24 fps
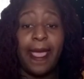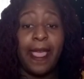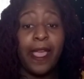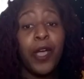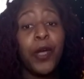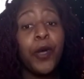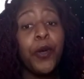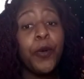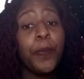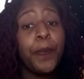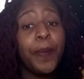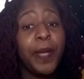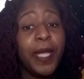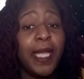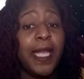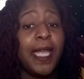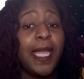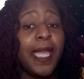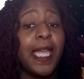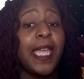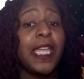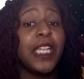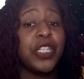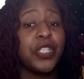
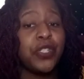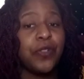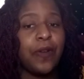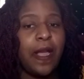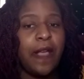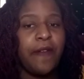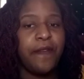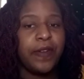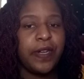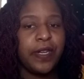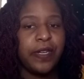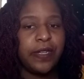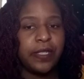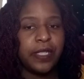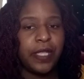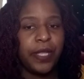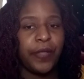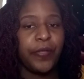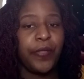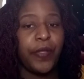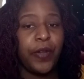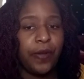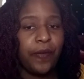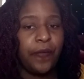LPN travel
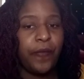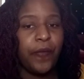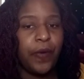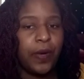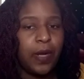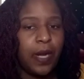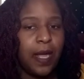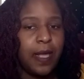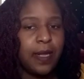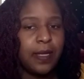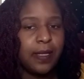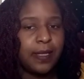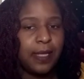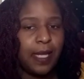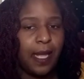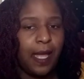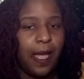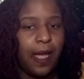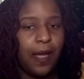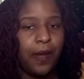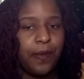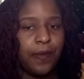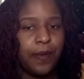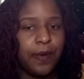nursing, $34 an
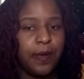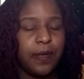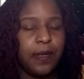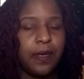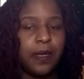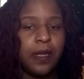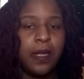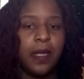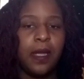hour.